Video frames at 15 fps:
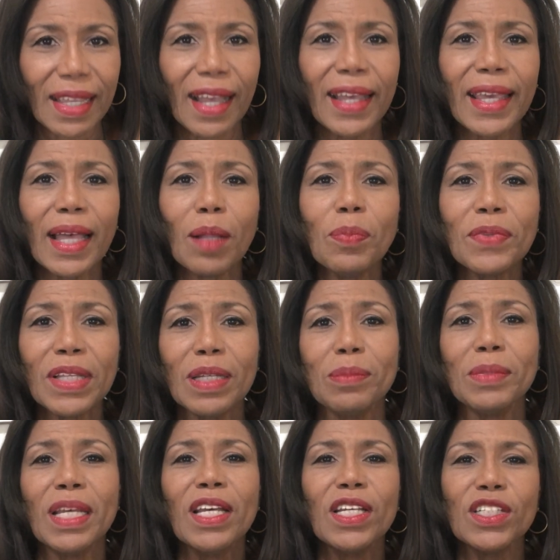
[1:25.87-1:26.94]
I help
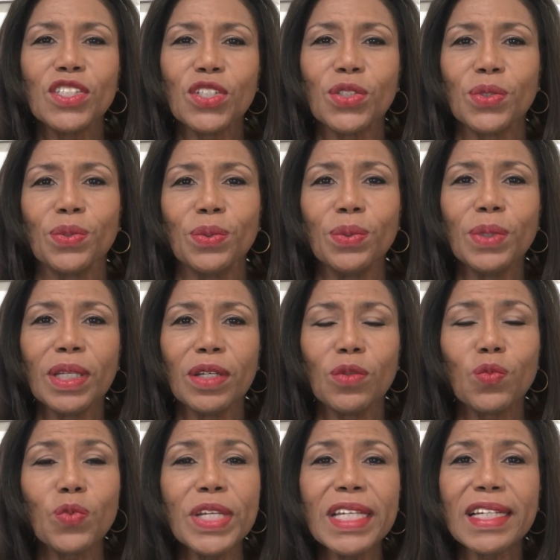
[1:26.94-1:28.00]
them to
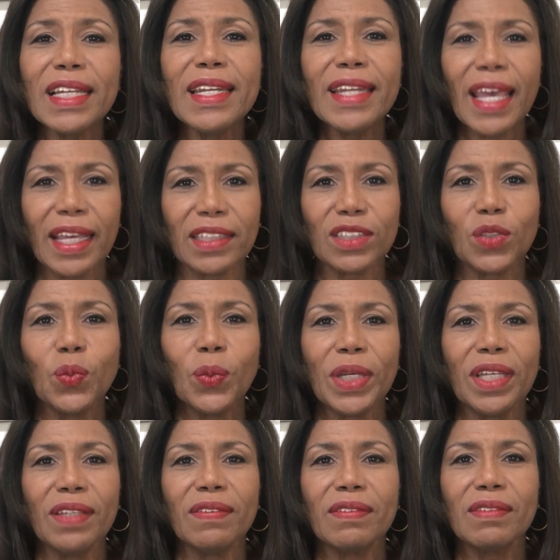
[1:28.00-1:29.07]
reconnect
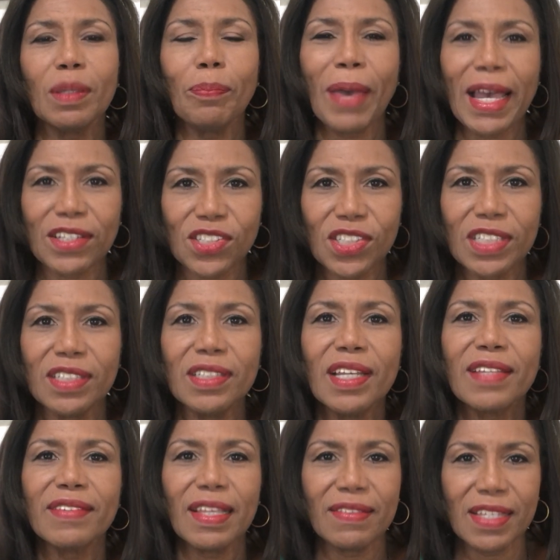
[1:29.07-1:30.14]
with the passion
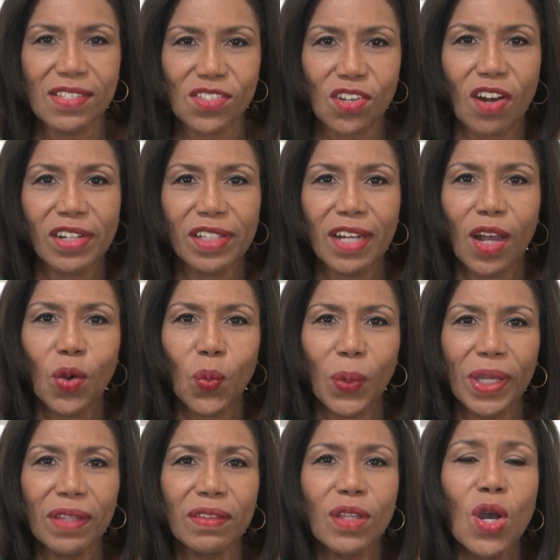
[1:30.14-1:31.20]
that they started out
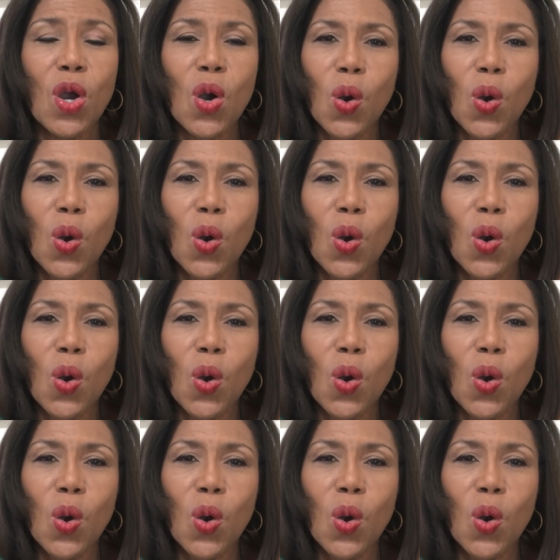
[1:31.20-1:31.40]
with,